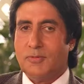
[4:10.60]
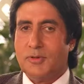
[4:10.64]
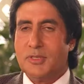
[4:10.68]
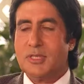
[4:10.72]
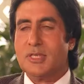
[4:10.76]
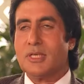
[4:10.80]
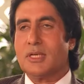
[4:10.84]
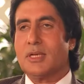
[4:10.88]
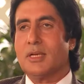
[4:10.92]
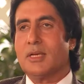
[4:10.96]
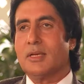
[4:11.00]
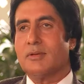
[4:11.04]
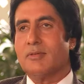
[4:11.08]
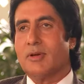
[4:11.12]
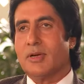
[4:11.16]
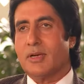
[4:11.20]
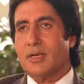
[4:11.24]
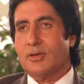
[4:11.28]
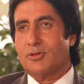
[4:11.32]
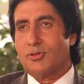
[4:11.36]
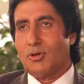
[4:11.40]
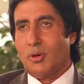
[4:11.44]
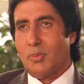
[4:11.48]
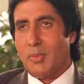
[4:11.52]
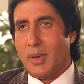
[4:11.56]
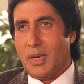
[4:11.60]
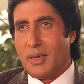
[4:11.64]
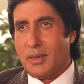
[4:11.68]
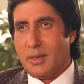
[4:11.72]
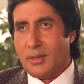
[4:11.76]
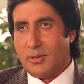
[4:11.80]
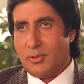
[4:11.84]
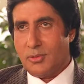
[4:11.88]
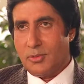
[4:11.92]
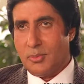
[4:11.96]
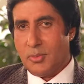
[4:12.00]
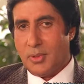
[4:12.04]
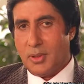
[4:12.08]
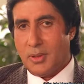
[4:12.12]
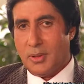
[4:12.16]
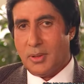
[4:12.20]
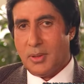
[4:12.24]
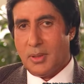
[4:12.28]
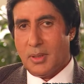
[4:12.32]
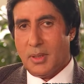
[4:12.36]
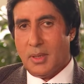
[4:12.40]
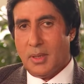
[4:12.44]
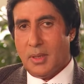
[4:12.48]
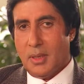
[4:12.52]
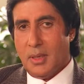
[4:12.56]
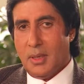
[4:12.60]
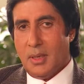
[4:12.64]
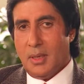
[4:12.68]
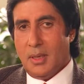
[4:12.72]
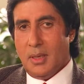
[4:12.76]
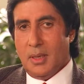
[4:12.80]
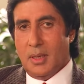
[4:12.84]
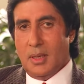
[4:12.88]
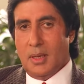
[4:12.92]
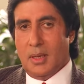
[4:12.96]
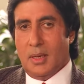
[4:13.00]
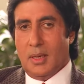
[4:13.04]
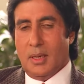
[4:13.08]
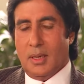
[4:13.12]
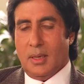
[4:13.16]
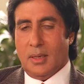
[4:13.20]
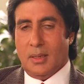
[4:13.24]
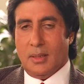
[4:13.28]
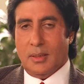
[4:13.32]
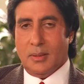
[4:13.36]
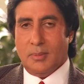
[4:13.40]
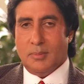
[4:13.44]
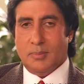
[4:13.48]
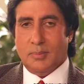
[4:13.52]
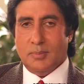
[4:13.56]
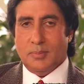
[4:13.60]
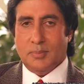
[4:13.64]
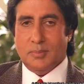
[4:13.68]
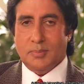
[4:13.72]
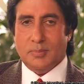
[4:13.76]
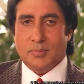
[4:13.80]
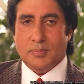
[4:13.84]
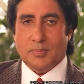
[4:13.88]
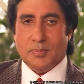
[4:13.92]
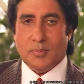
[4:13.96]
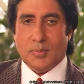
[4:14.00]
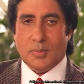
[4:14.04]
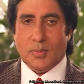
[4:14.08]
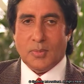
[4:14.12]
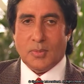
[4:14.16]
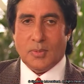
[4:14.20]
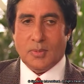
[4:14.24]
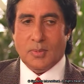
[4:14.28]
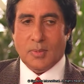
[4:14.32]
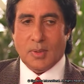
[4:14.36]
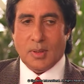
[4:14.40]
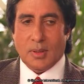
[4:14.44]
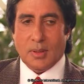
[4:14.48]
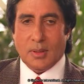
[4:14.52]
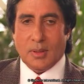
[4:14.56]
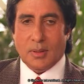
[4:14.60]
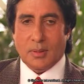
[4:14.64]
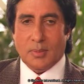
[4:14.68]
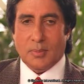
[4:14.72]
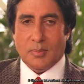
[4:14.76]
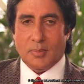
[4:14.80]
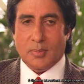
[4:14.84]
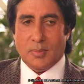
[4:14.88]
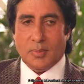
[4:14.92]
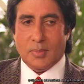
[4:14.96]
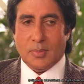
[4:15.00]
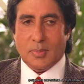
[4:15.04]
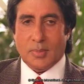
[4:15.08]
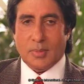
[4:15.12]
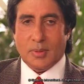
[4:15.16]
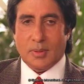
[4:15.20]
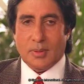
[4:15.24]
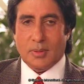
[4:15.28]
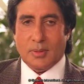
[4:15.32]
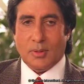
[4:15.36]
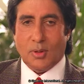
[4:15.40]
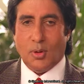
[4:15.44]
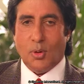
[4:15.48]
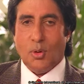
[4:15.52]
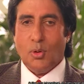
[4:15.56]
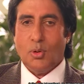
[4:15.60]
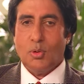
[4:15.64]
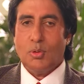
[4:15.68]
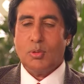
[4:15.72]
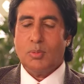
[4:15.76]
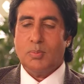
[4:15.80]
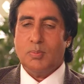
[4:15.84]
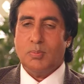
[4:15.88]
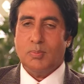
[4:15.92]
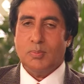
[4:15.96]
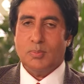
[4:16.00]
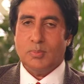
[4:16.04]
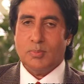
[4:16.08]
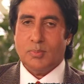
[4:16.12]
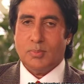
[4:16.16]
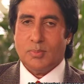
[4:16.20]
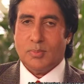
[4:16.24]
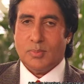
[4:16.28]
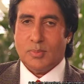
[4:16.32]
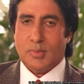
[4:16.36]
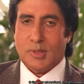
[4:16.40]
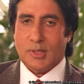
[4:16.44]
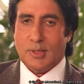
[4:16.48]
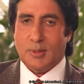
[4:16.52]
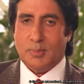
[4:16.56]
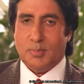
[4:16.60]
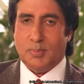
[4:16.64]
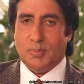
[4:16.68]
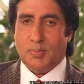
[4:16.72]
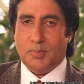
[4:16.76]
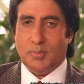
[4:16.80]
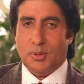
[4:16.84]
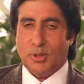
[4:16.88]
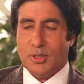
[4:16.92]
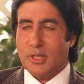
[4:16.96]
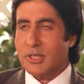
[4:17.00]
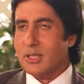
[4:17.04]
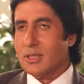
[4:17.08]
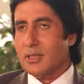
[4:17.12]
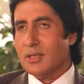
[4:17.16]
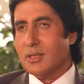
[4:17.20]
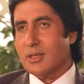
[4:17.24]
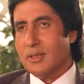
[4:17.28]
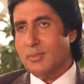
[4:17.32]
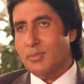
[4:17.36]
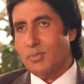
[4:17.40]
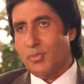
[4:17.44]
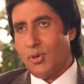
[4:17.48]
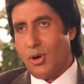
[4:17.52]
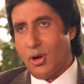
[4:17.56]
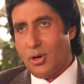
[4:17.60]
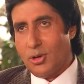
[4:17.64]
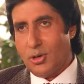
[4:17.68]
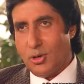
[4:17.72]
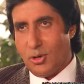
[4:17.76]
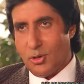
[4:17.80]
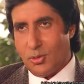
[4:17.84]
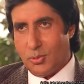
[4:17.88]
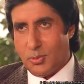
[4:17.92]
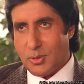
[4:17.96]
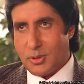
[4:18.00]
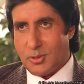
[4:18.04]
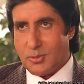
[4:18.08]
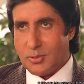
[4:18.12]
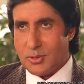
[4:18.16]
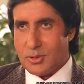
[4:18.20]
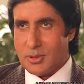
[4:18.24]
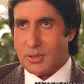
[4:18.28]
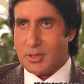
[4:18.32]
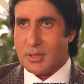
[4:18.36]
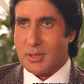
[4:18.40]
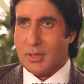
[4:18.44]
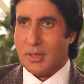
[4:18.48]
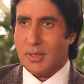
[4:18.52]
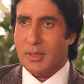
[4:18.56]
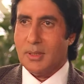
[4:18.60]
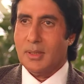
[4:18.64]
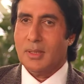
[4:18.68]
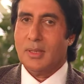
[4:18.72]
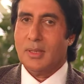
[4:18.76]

physically very traumatic to me. Mm. Um, um the whole uh, political imbroglio, which was uh,